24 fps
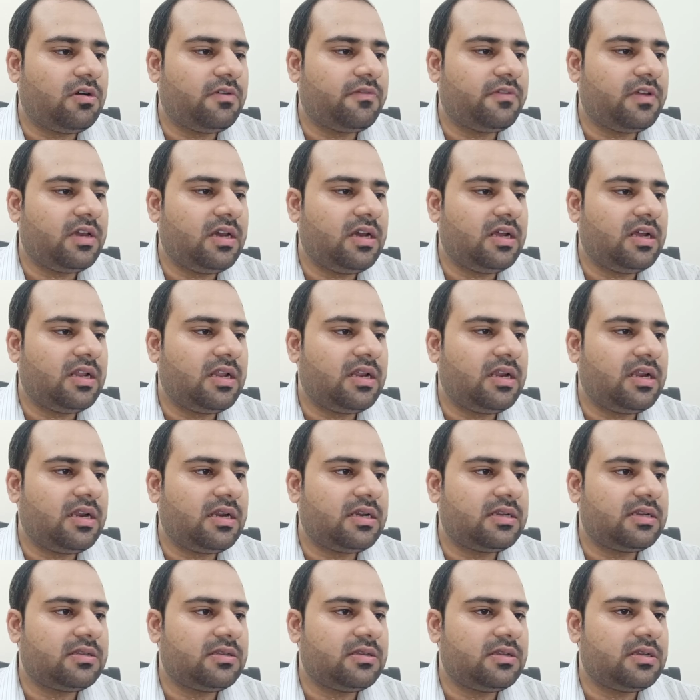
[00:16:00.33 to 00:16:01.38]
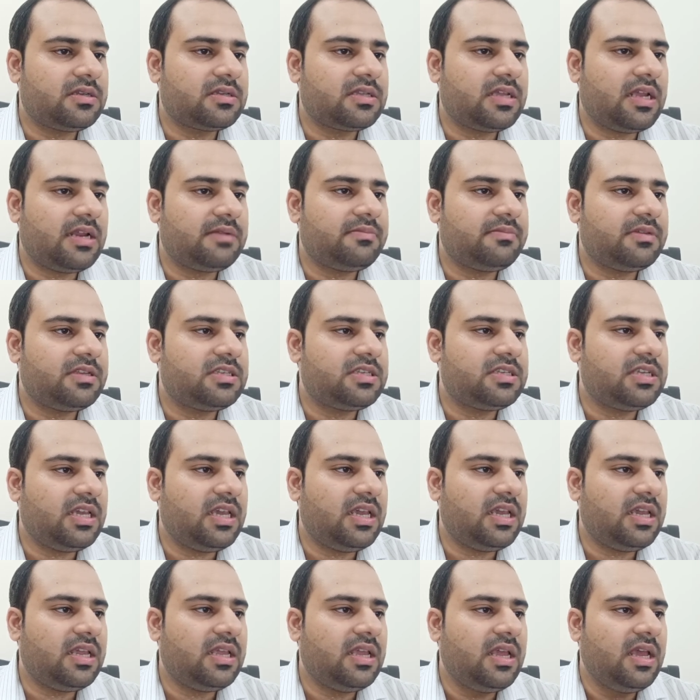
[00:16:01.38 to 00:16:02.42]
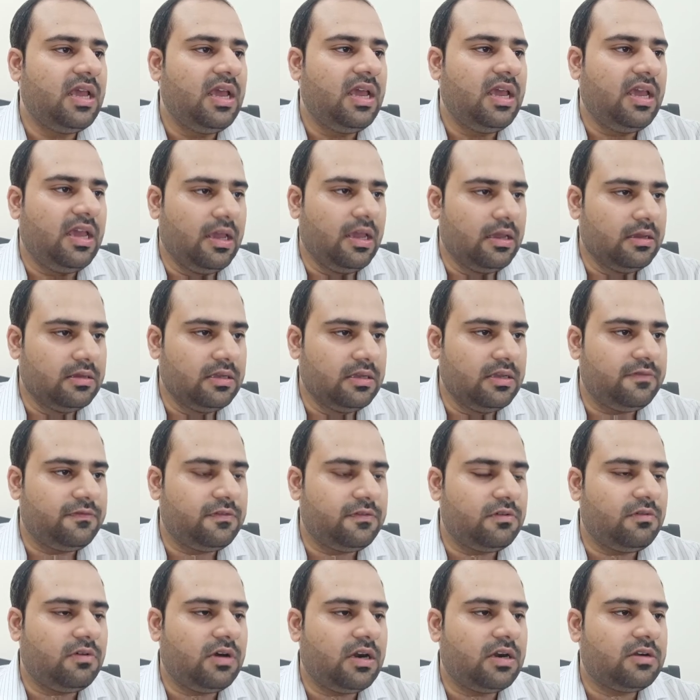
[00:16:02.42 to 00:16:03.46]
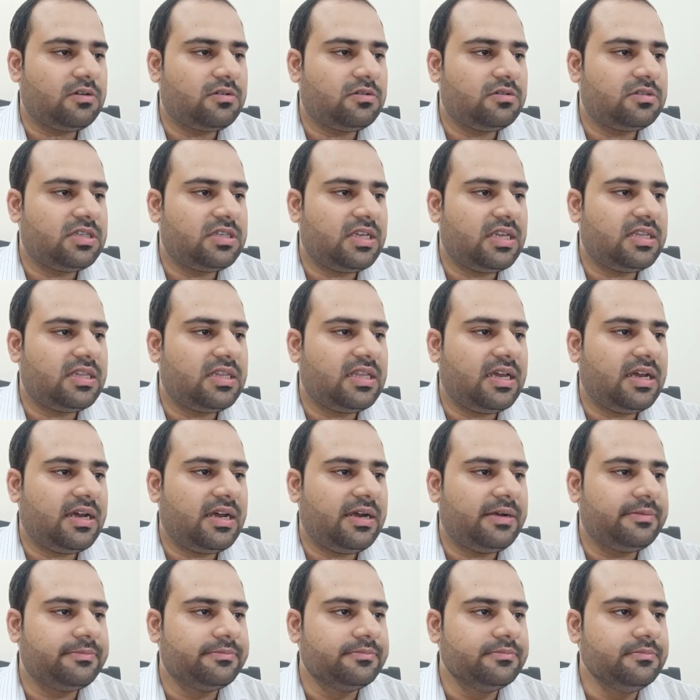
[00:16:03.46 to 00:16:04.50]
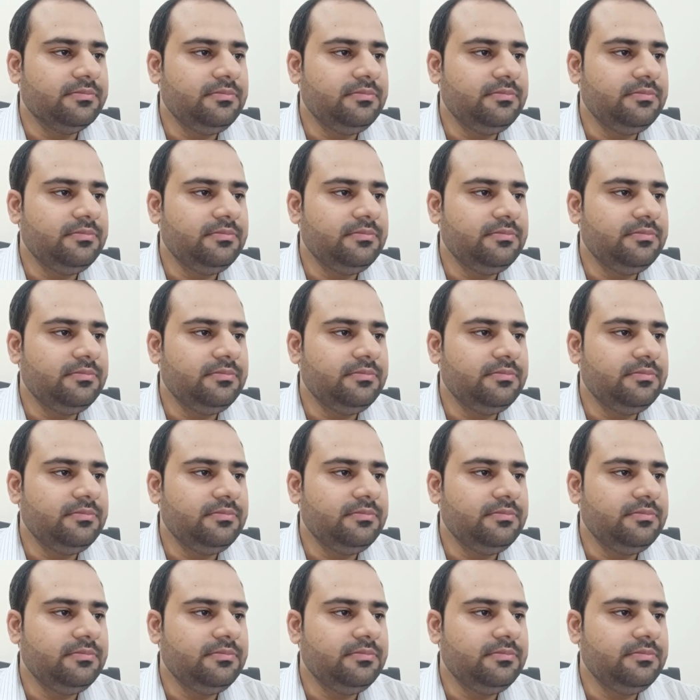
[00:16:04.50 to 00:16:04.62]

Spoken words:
of here, it can be changed. If you want to change the